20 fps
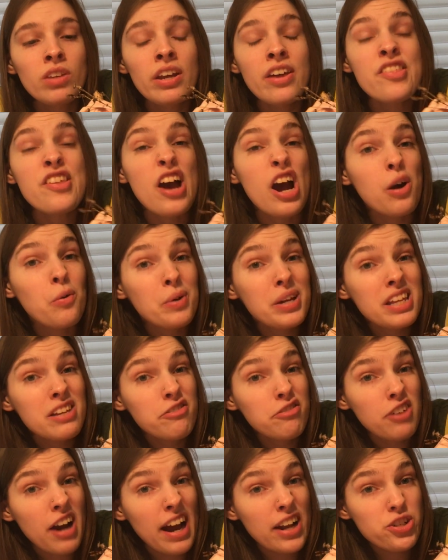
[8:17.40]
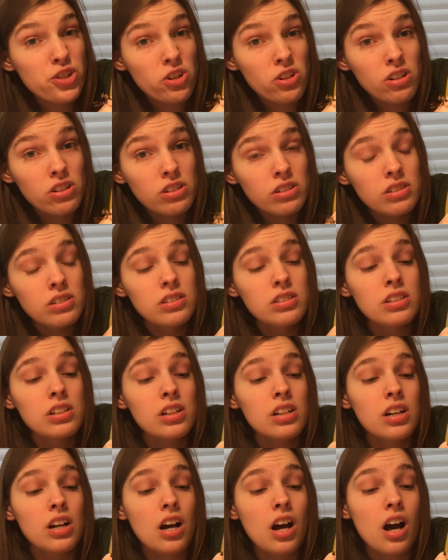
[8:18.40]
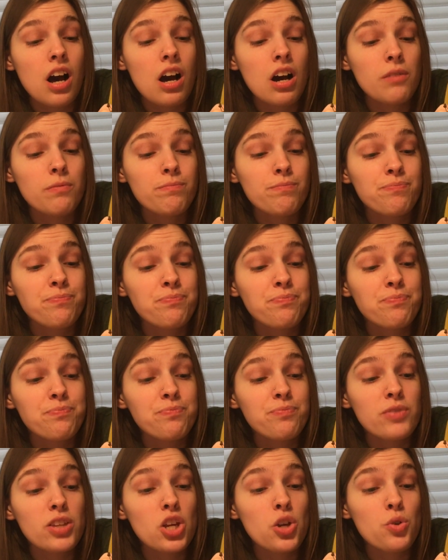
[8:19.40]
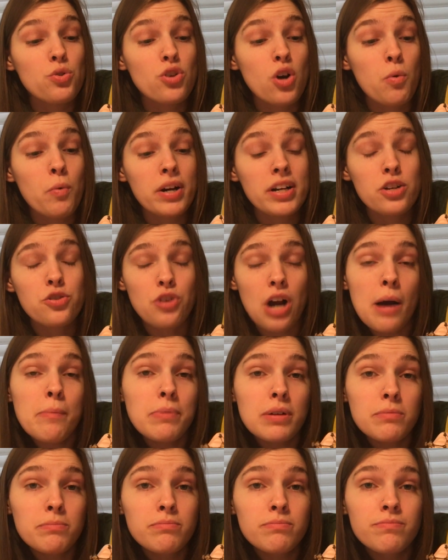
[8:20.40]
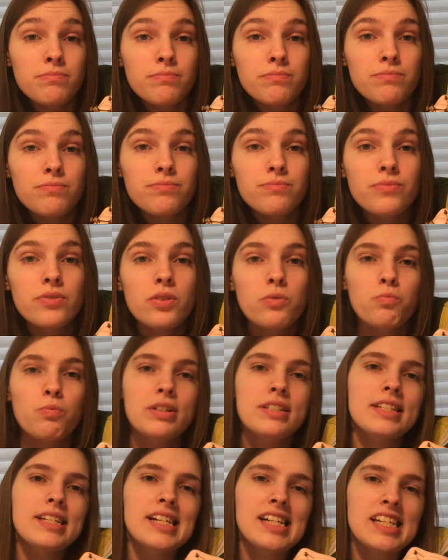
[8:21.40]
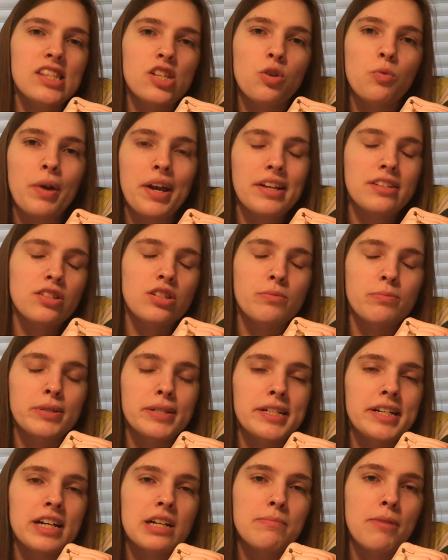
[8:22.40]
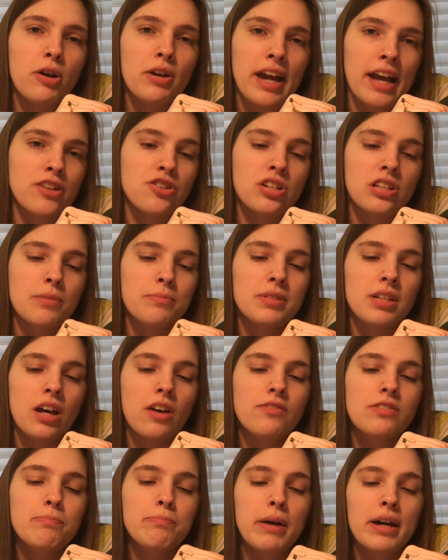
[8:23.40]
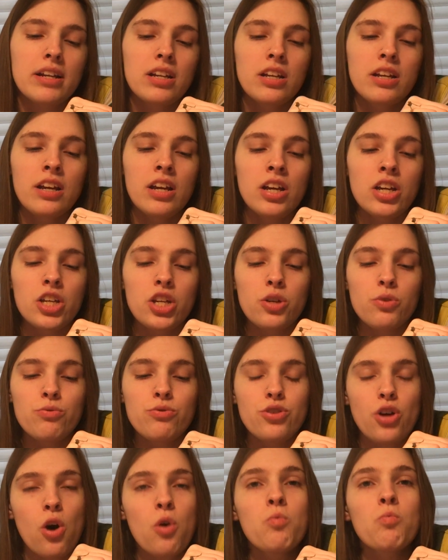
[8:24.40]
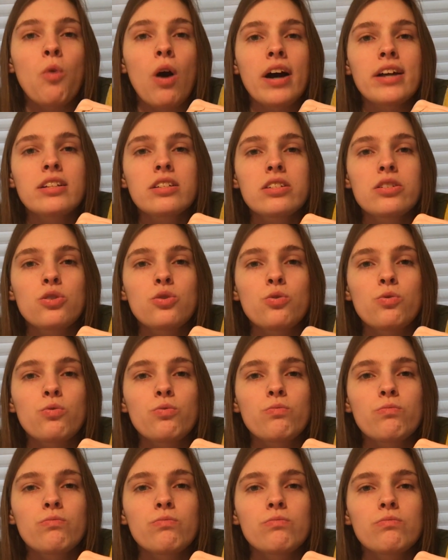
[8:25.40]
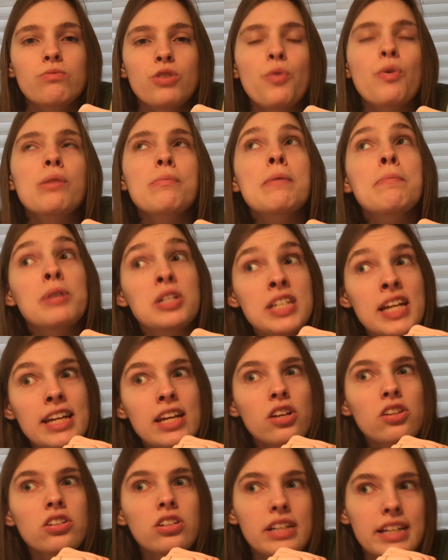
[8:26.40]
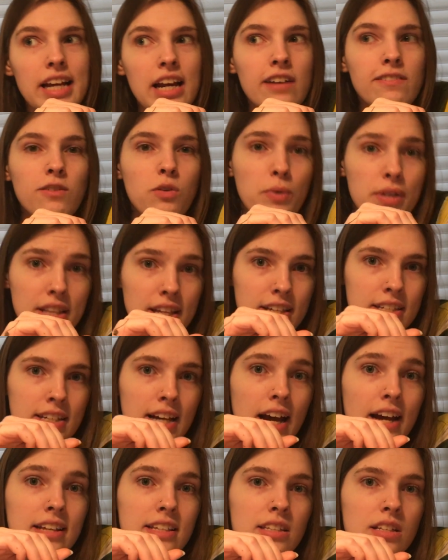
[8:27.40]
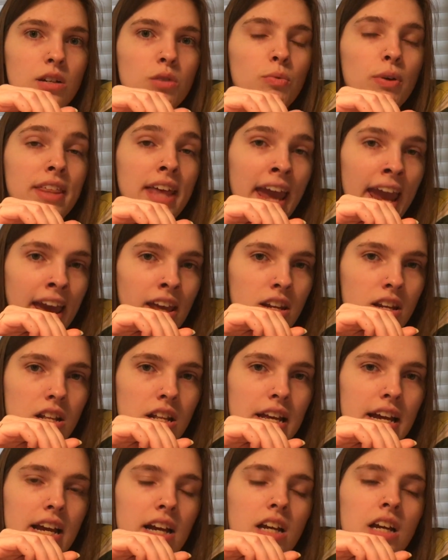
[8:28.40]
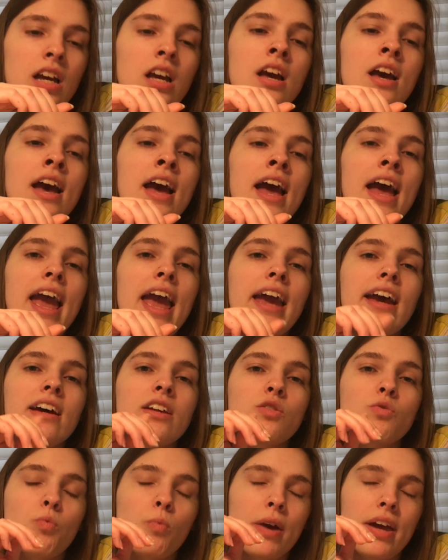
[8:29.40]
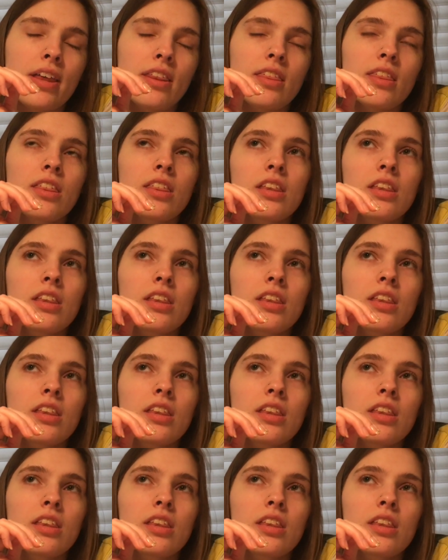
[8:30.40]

They are really fragile. You don't want to drop them. Once they get their wings, they're pretty good about catching themselves, but you want to be particularly careful with these guys, with handling and with